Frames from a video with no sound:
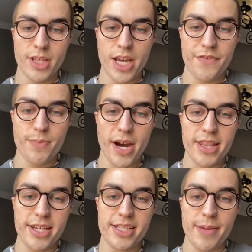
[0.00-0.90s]
If you buy
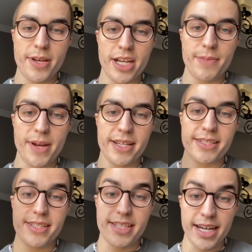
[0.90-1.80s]
the Issey Miyake
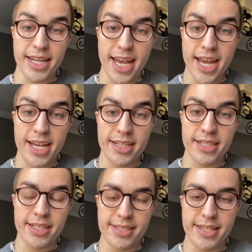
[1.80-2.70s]
pants secondhand
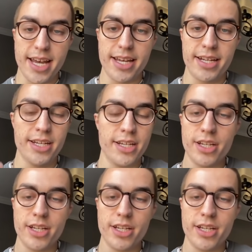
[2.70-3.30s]
instead,